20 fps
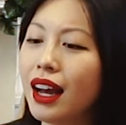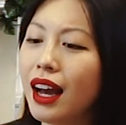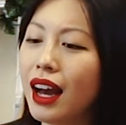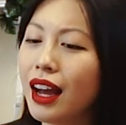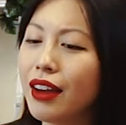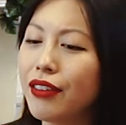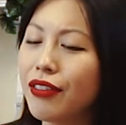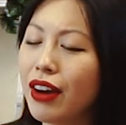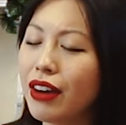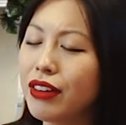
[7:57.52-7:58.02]

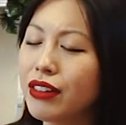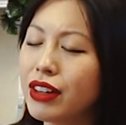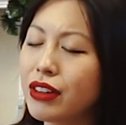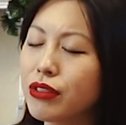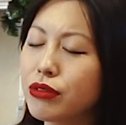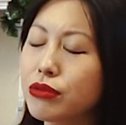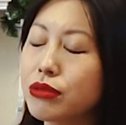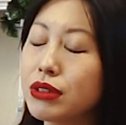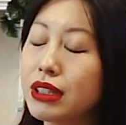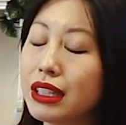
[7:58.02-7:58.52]
I found it
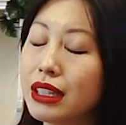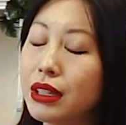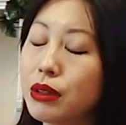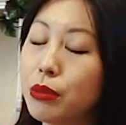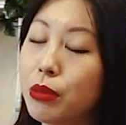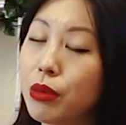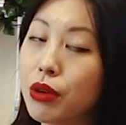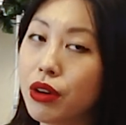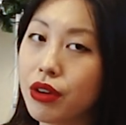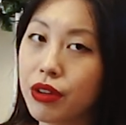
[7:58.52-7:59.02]
really
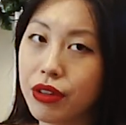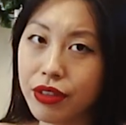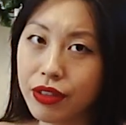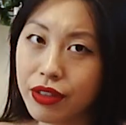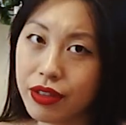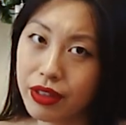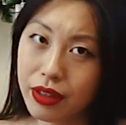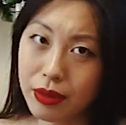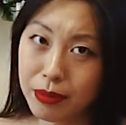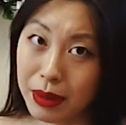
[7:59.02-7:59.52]
worth
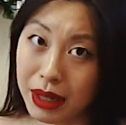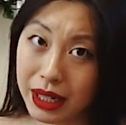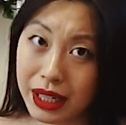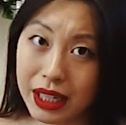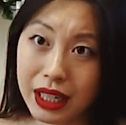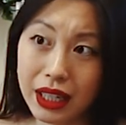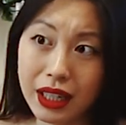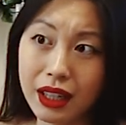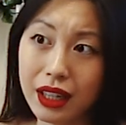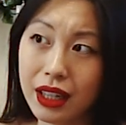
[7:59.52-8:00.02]
the
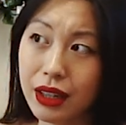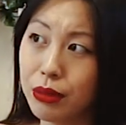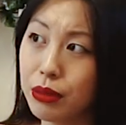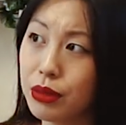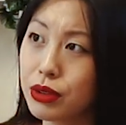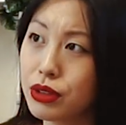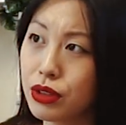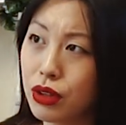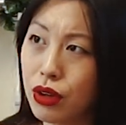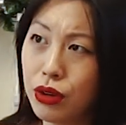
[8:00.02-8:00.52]
money. It
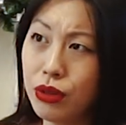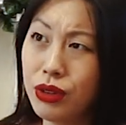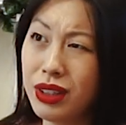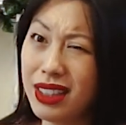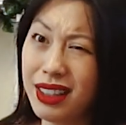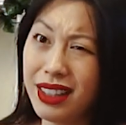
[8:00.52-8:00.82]
was only